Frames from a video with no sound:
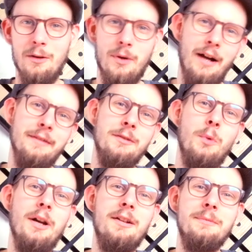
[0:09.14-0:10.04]
guys and
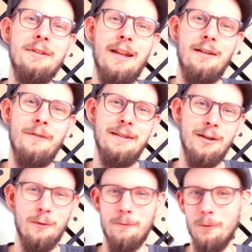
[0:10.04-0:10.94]
welcome to another
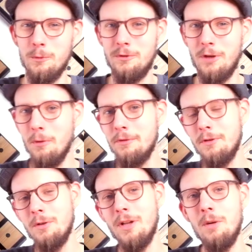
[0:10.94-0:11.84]
video. For those who
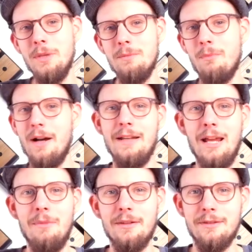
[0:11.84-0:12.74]
don't know me, my
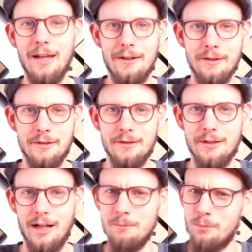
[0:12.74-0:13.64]
name is Dennis and
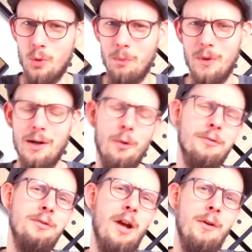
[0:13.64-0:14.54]
I'm probably
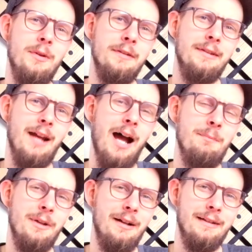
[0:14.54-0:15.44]
also known as the guy
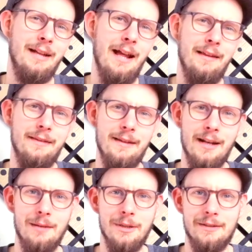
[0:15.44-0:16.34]
behind HiHat
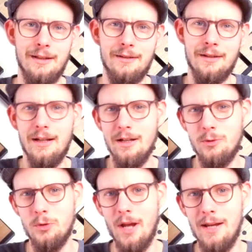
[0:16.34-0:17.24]
Unlimited.
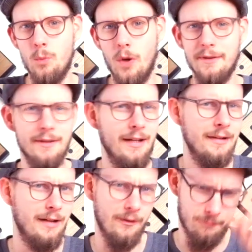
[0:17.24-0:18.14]
Today once
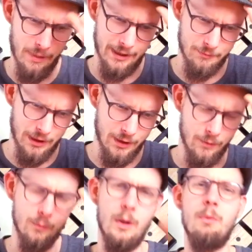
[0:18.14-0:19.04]
again I've picked my
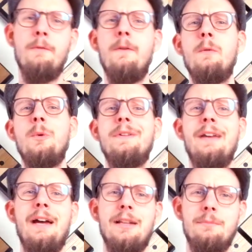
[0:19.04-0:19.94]
very favorite
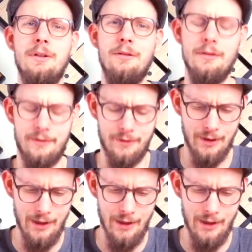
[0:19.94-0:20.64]
hat because